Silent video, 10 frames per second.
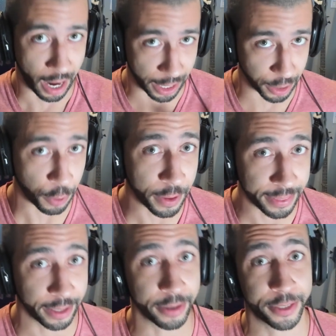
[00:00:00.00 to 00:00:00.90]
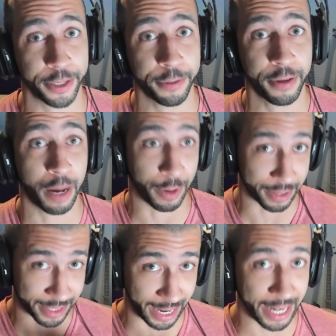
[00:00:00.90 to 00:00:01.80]
I know a thing or two about
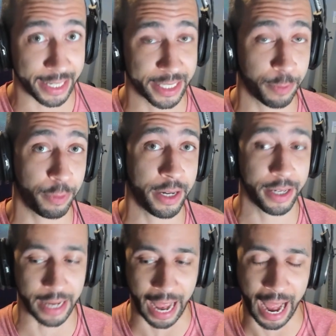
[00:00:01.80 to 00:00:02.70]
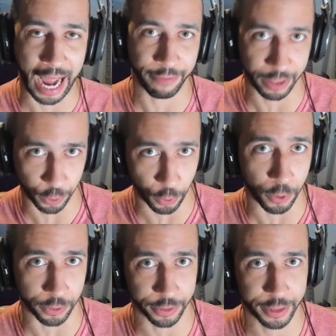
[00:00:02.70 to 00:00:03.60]
staying disciplined and having
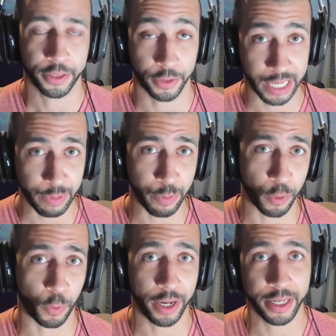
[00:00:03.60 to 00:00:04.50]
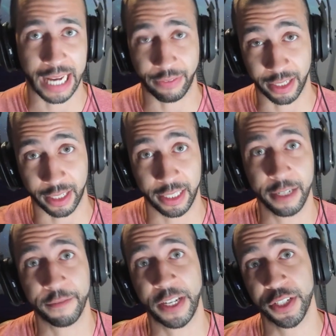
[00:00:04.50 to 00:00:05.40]
goals. So step number one is having a
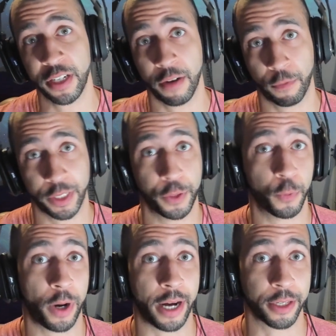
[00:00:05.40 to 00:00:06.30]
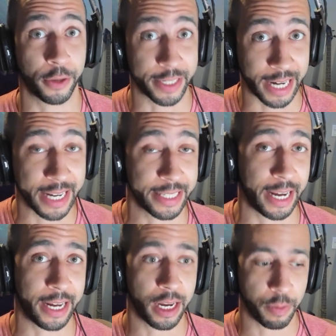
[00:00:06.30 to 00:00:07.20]
clear vision of what you want, or as I
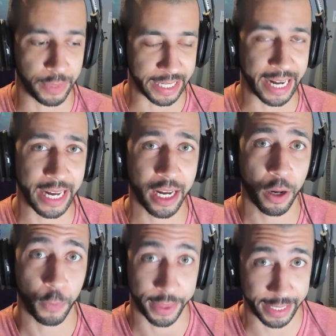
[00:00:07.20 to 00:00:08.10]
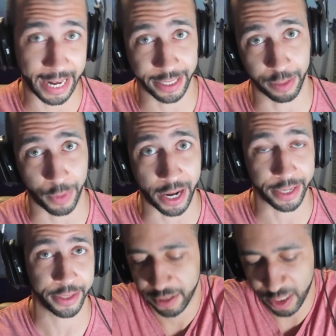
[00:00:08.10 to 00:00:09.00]
say, beginning with the end in
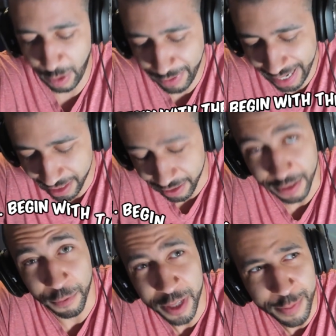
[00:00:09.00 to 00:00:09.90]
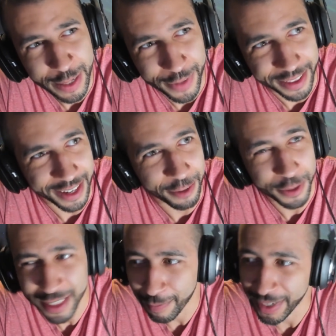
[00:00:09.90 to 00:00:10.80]
mind. So you might be asking yourself, what do you mean by that? What
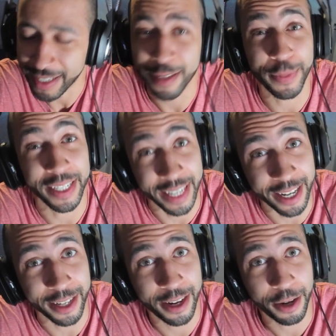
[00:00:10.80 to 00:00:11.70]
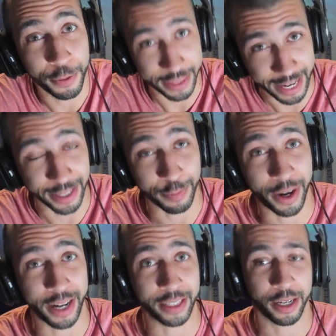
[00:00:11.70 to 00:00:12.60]
does it mean to begin with the end in
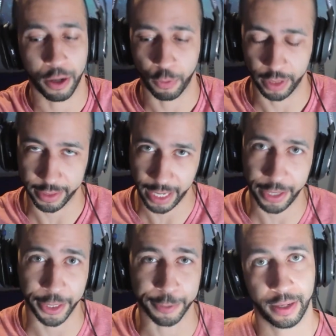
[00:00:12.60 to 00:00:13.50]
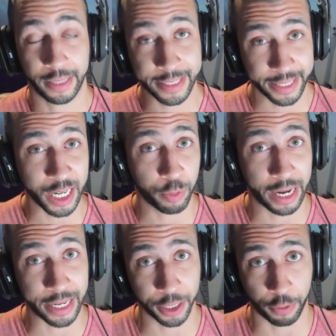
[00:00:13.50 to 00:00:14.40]
mind? Well, I'll tell you. Let's say you're
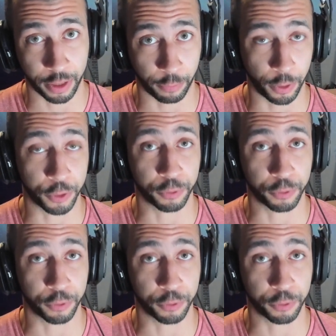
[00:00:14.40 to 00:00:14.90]
planning to go on a road